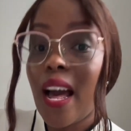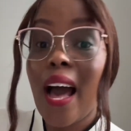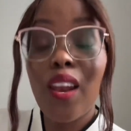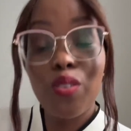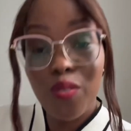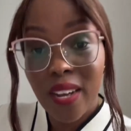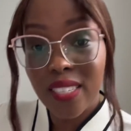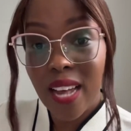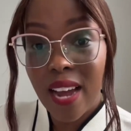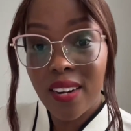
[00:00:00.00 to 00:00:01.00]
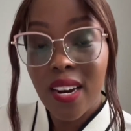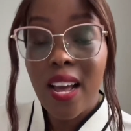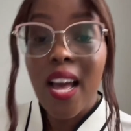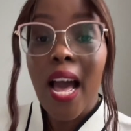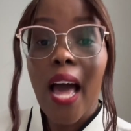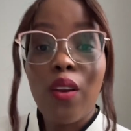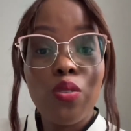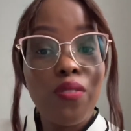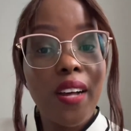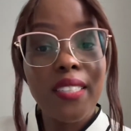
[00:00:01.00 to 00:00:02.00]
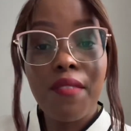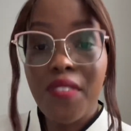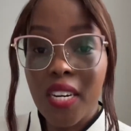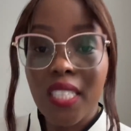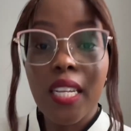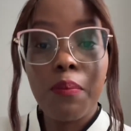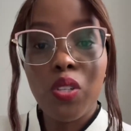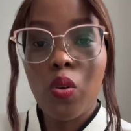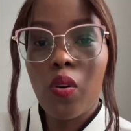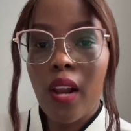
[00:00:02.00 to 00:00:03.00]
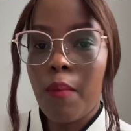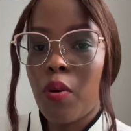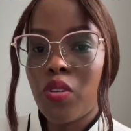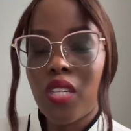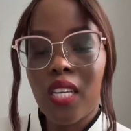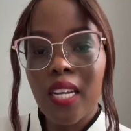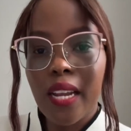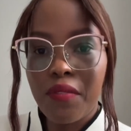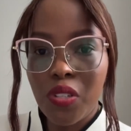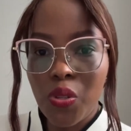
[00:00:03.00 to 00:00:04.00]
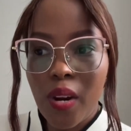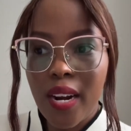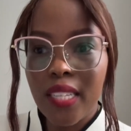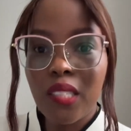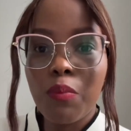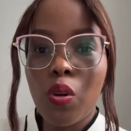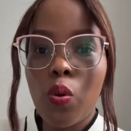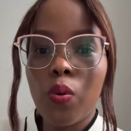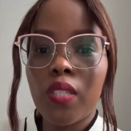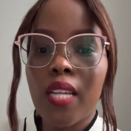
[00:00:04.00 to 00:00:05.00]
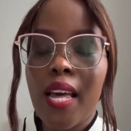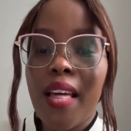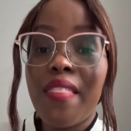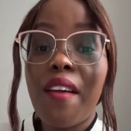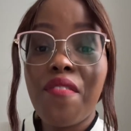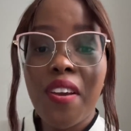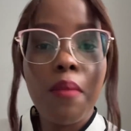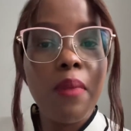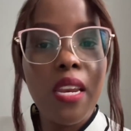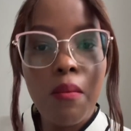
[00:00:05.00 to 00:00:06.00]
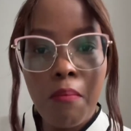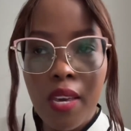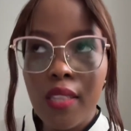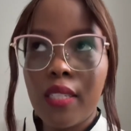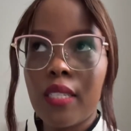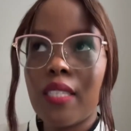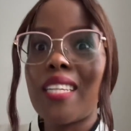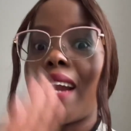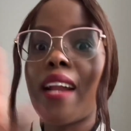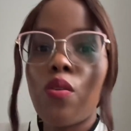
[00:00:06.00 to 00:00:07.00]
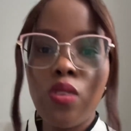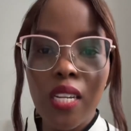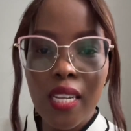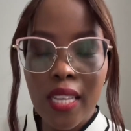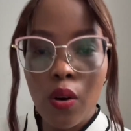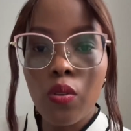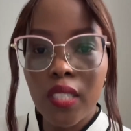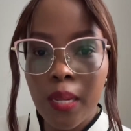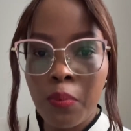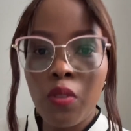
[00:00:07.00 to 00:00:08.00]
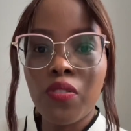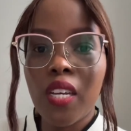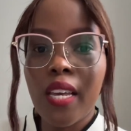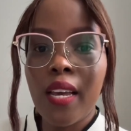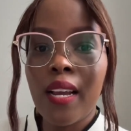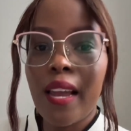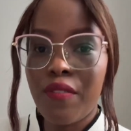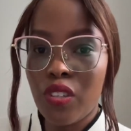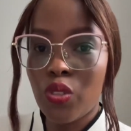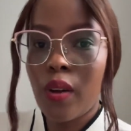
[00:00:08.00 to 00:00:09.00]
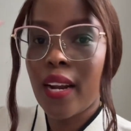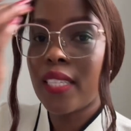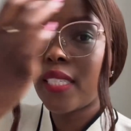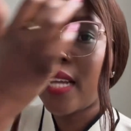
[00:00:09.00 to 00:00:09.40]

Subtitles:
A lot of us are. A lot of us are very skeptical about taking life insurance because there are very many myths surrounding the concept of taking life insurance.